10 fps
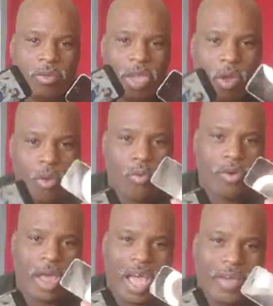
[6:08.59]
that you
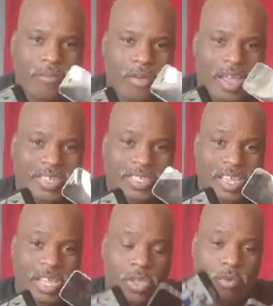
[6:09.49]
own the iPhone
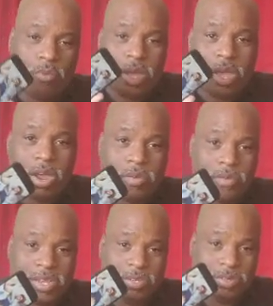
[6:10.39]
SE, you want to
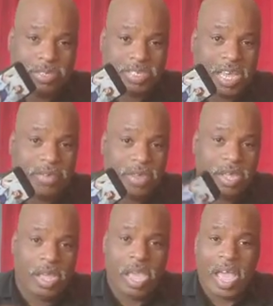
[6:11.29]
upgrade to the
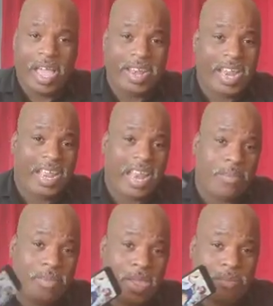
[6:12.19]
7. I
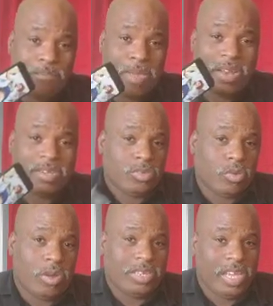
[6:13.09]
think that'd be a better
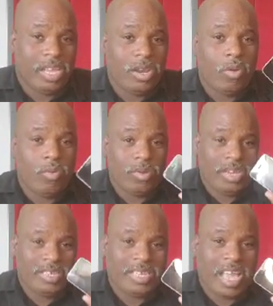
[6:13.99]
choice. Even
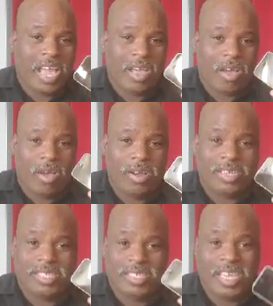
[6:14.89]
though this got
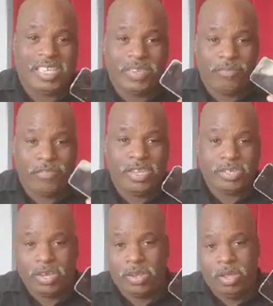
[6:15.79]
all the assist
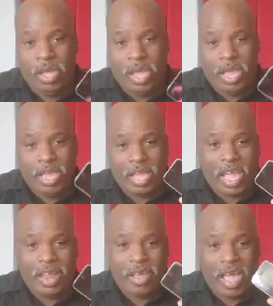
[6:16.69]
feature
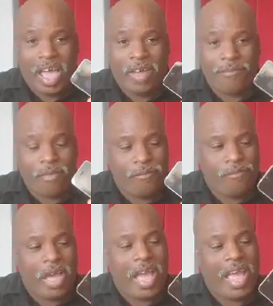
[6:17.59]
and got the
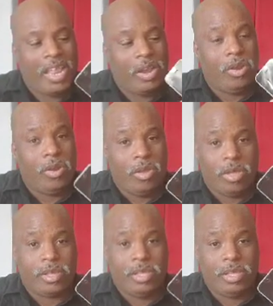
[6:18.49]
iPhone 5
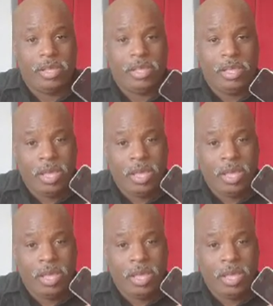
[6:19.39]
look.